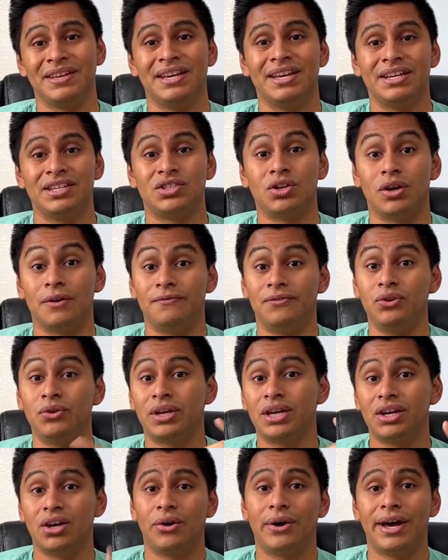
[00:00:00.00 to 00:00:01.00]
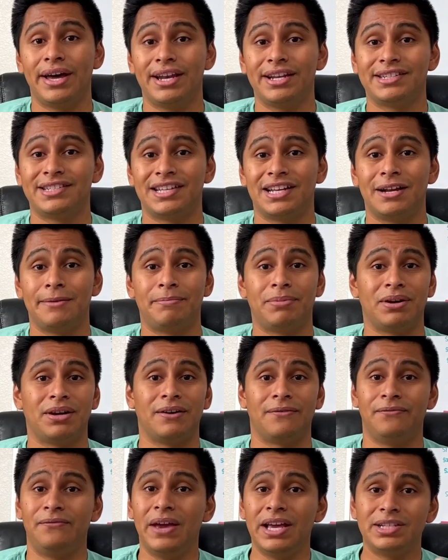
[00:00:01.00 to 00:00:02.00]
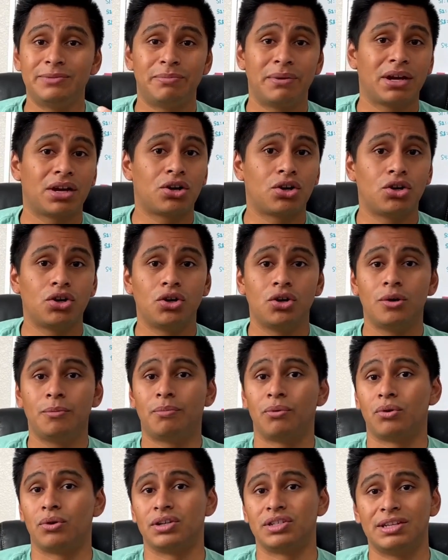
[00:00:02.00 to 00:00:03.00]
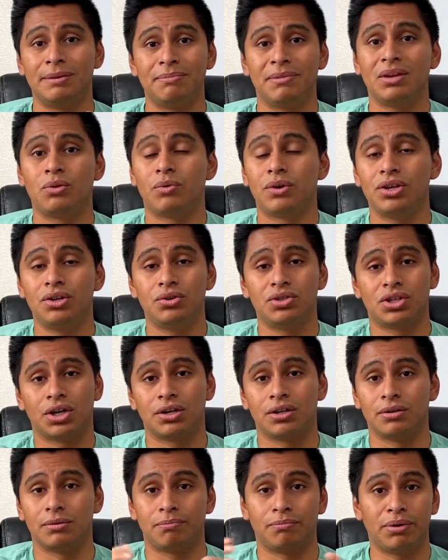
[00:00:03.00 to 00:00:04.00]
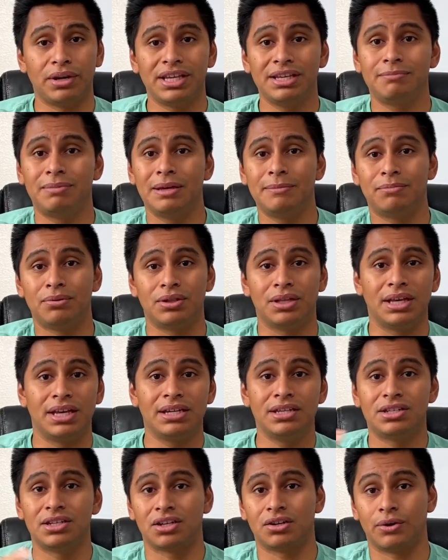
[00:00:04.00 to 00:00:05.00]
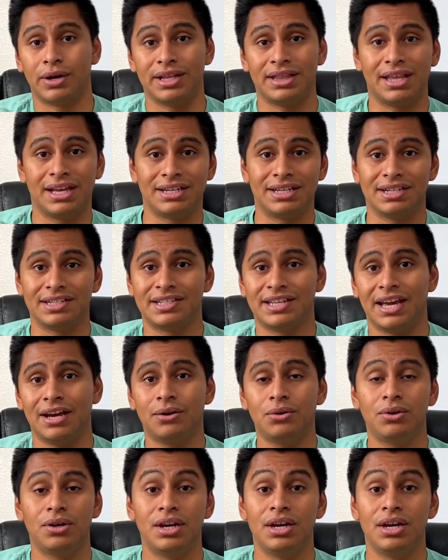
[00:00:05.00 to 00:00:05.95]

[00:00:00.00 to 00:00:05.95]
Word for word: So if you can go ahead and set up a Facebook group or something where you start bringing people in to create that discount,